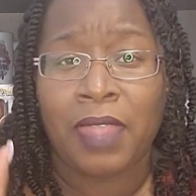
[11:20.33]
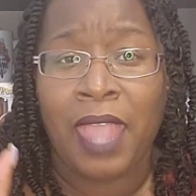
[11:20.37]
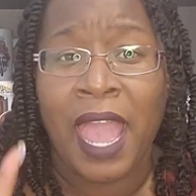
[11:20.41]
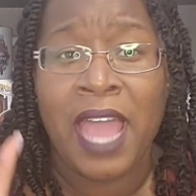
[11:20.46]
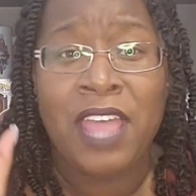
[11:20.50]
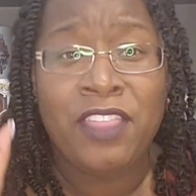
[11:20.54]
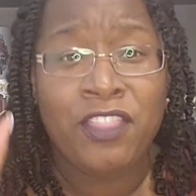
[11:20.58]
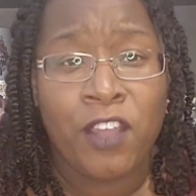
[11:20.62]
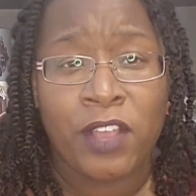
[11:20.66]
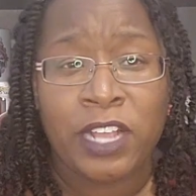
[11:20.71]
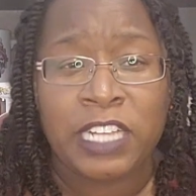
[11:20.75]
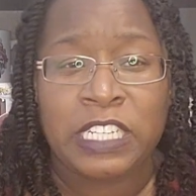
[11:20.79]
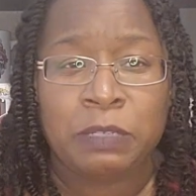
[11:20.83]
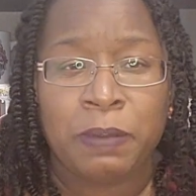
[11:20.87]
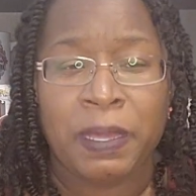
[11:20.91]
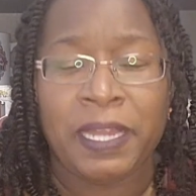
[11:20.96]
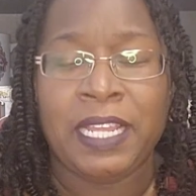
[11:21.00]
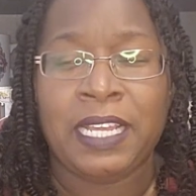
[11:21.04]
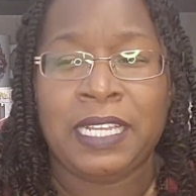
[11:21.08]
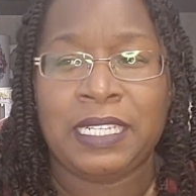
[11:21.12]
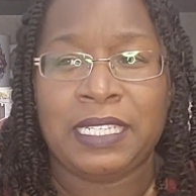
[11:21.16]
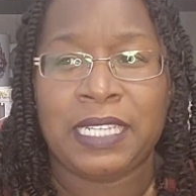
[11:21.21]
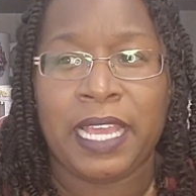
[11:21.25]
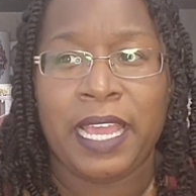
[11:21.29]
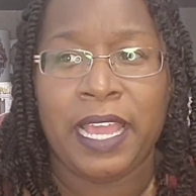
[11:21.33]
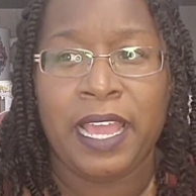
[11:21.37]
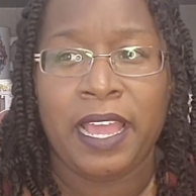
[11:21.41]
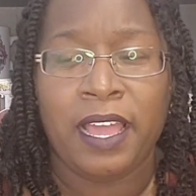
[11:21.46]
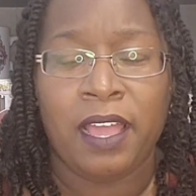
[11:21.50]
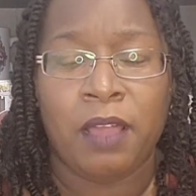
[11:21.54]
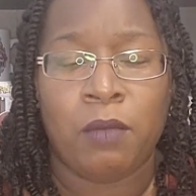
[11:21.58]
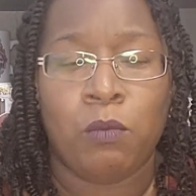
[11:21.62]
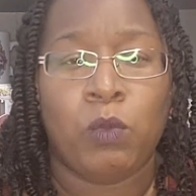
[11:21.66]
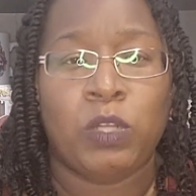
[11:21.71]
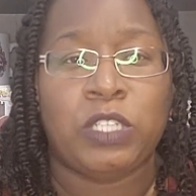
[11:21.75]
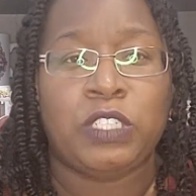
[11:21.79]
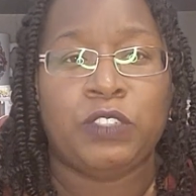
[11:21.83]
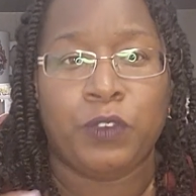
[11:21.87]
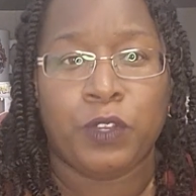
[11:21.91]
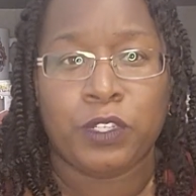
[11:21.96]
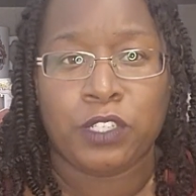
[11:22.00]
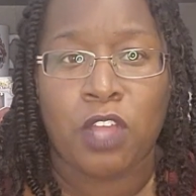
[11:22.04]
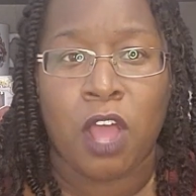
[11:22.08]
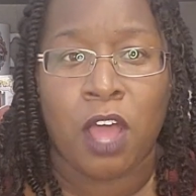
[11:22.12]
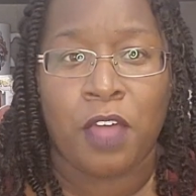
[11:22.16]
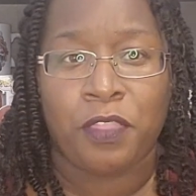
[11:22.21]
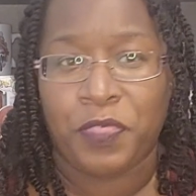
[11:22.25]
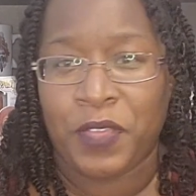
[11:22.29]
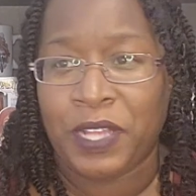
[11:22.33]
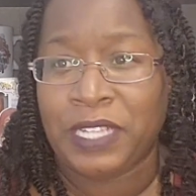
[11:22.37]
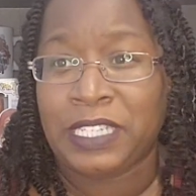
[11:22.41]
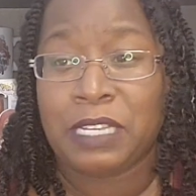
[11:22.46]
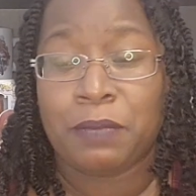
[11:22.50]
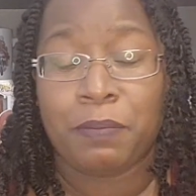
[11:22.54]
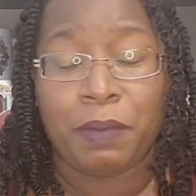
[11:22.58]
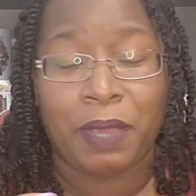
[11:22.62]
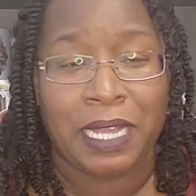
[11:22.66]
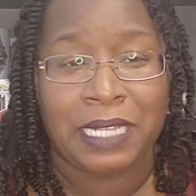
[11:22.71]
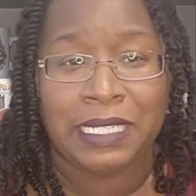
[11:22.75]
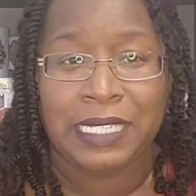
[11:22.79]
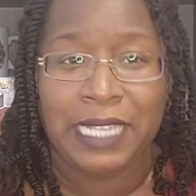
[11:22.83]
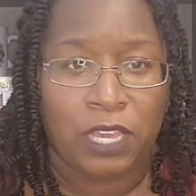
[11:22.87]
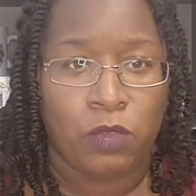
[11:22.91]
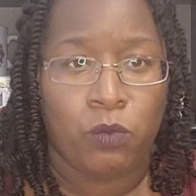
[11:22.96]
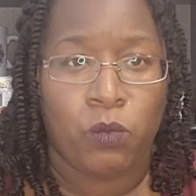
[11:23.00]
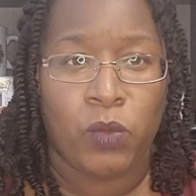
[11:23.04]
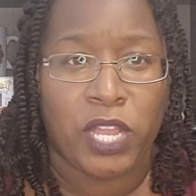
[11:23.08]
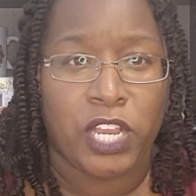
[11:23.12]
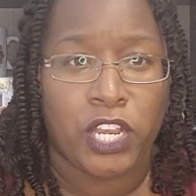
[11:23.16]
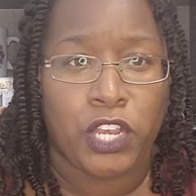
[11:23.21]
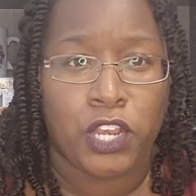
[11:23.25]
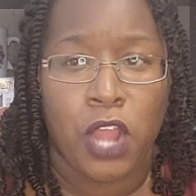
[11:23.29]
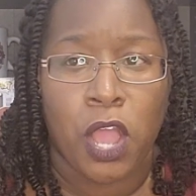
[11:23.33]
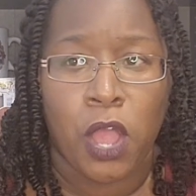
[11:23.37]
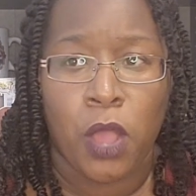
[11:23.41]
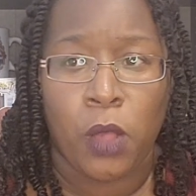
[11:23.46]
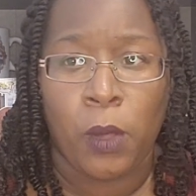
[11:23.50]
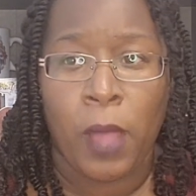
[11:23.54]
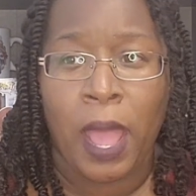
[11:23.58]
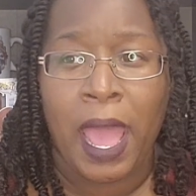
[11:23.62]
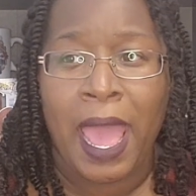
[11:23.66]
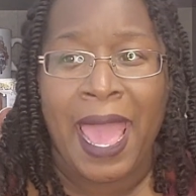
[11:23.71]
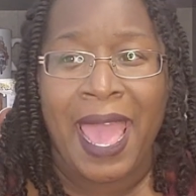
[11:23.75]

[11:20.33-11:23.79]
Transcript: And they're explaining it to him, which feels authentic because he wouldn't know.